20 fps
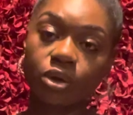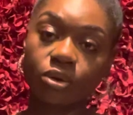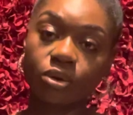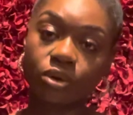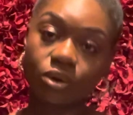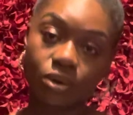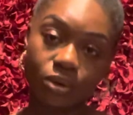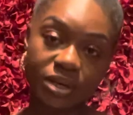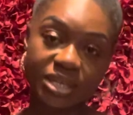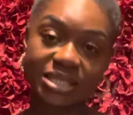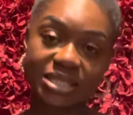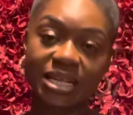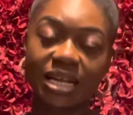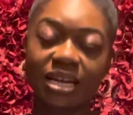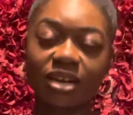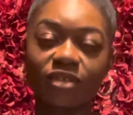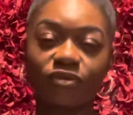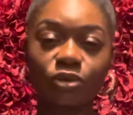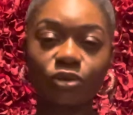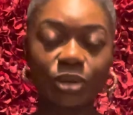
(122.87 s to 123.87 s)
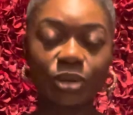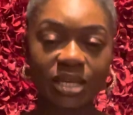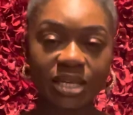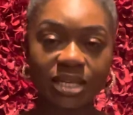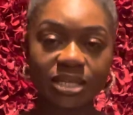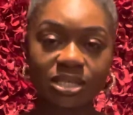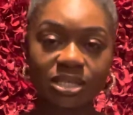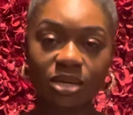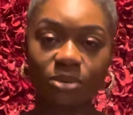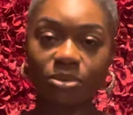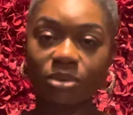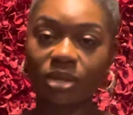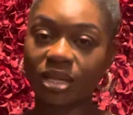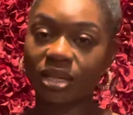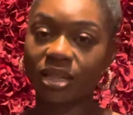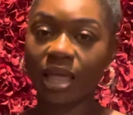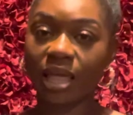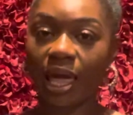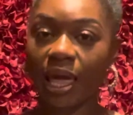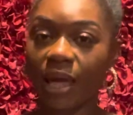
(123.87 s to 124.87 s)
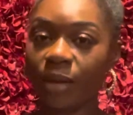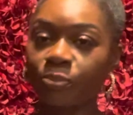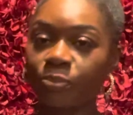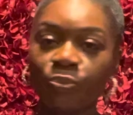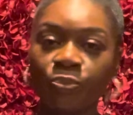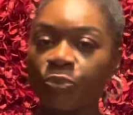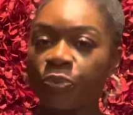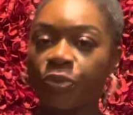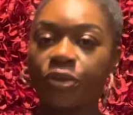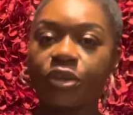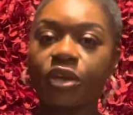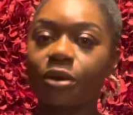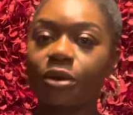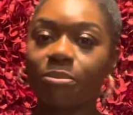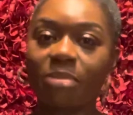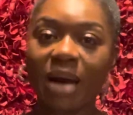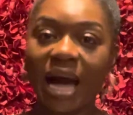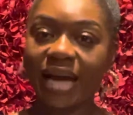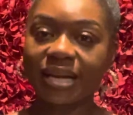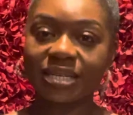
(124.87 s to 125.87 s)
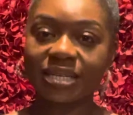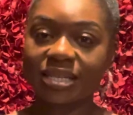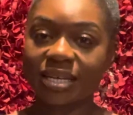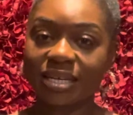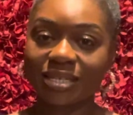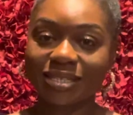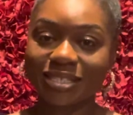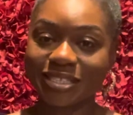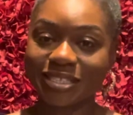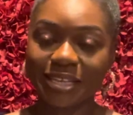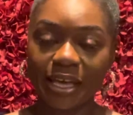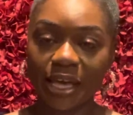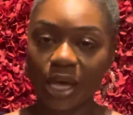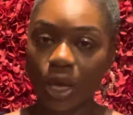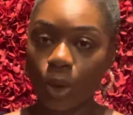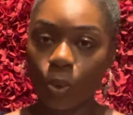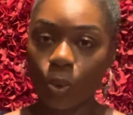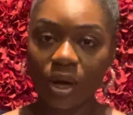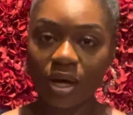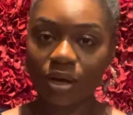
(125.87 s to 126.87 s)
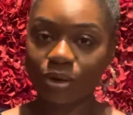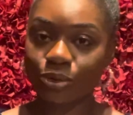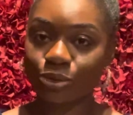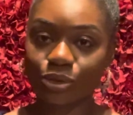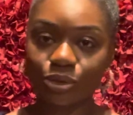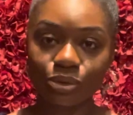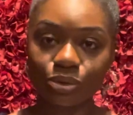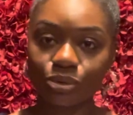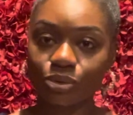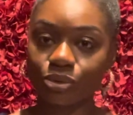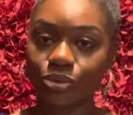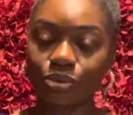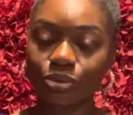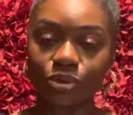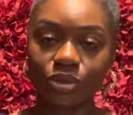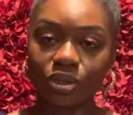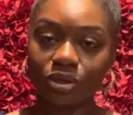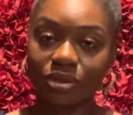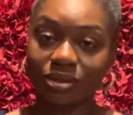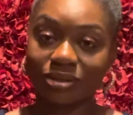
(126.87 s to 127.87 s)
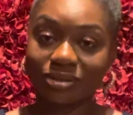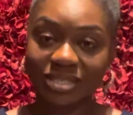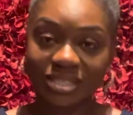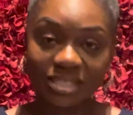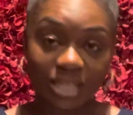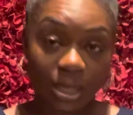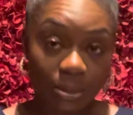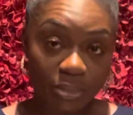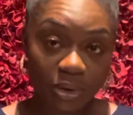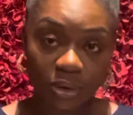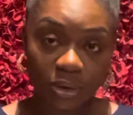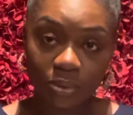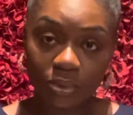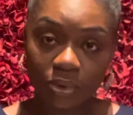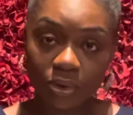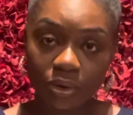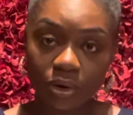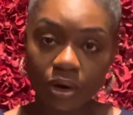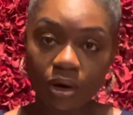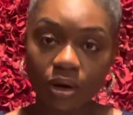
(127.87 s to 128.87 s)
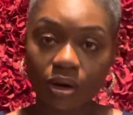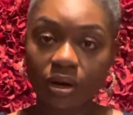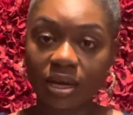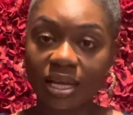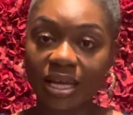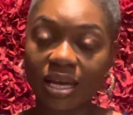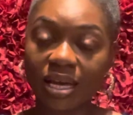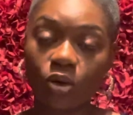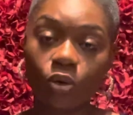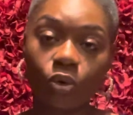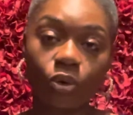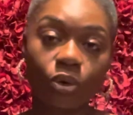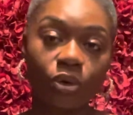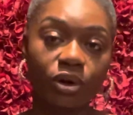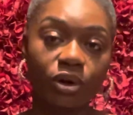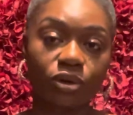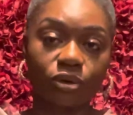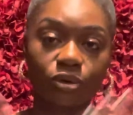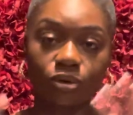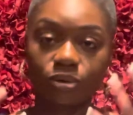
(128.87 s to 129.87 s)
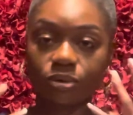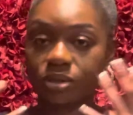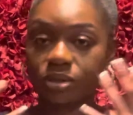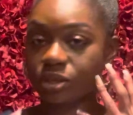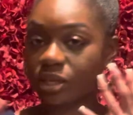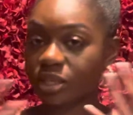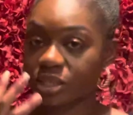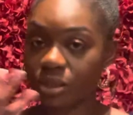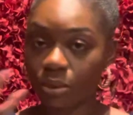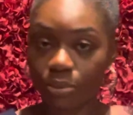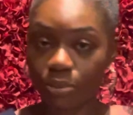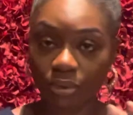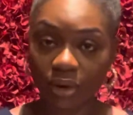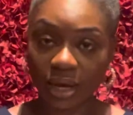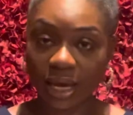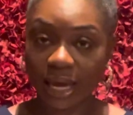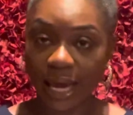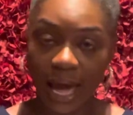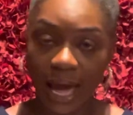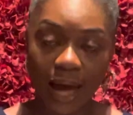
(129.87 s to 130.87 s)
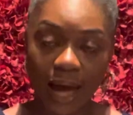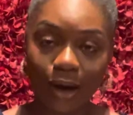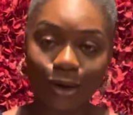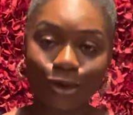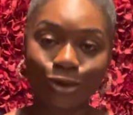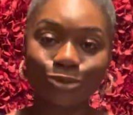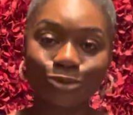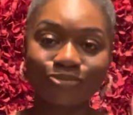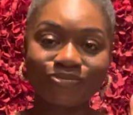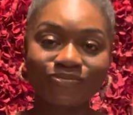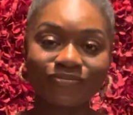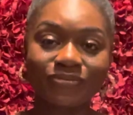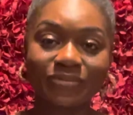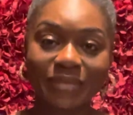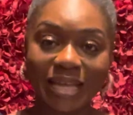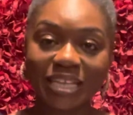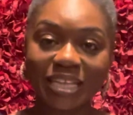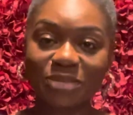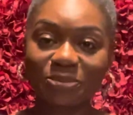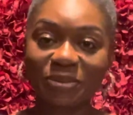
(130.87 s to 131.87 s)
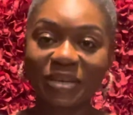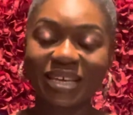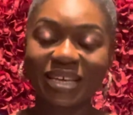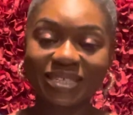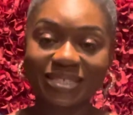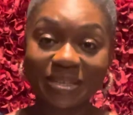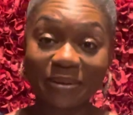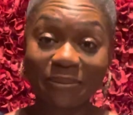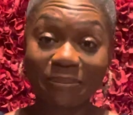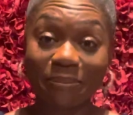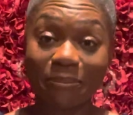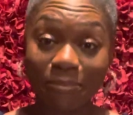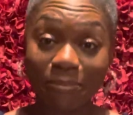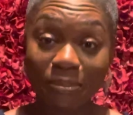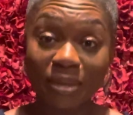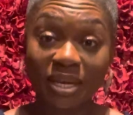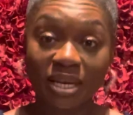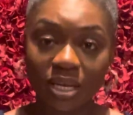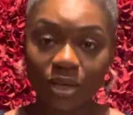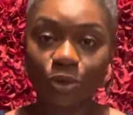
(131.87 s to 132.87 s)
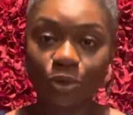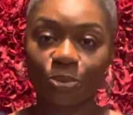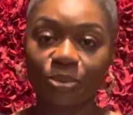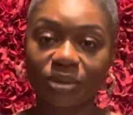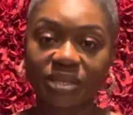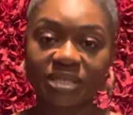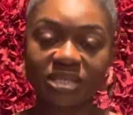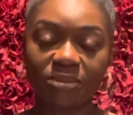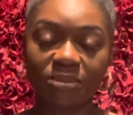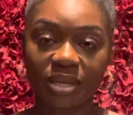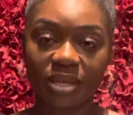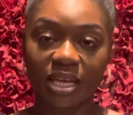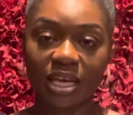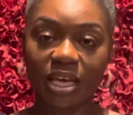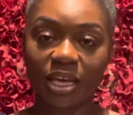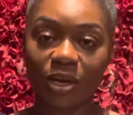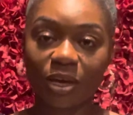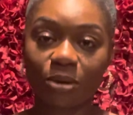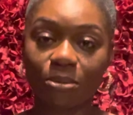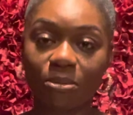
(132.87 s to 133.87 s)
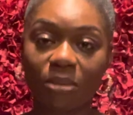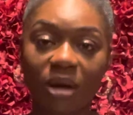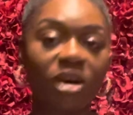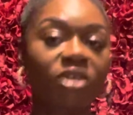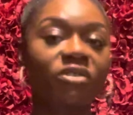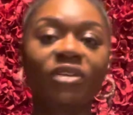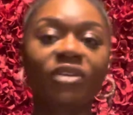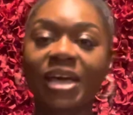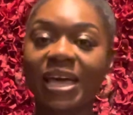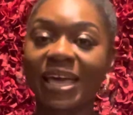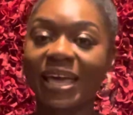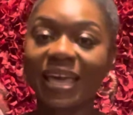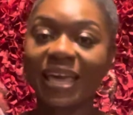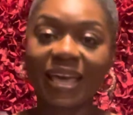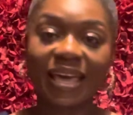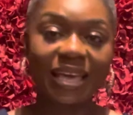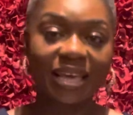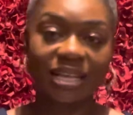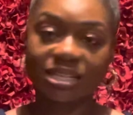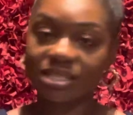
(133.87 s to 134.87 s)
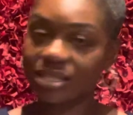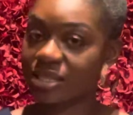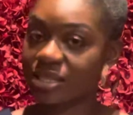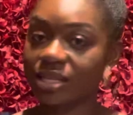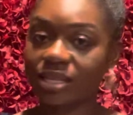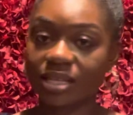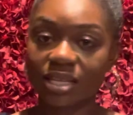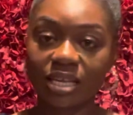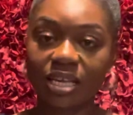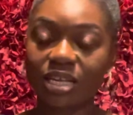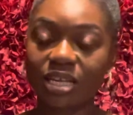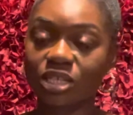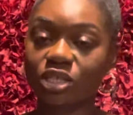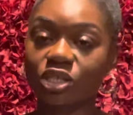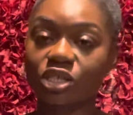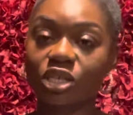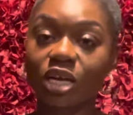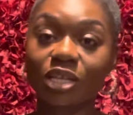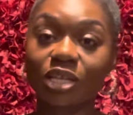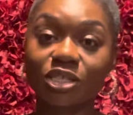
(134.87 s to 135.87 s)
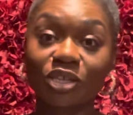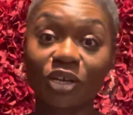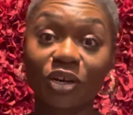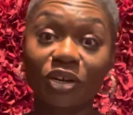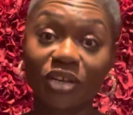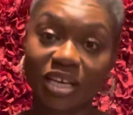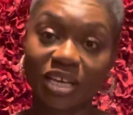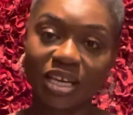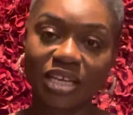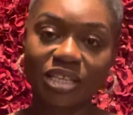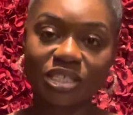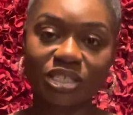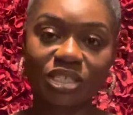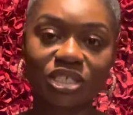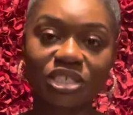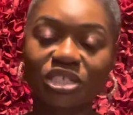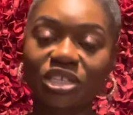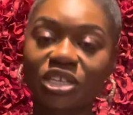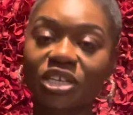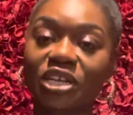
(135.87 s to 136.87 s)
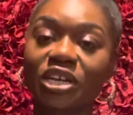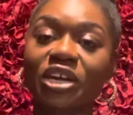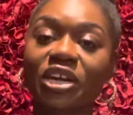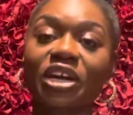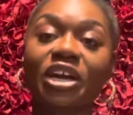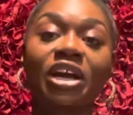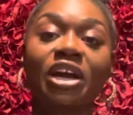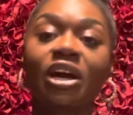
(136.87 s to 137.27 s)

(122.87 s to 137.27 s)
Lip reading: notice that if you eat something that your body doesn't take well to, your stomach will hurt or you'll start to break out. That's because the minute you put something in your mouth, it instantly is turning into sugar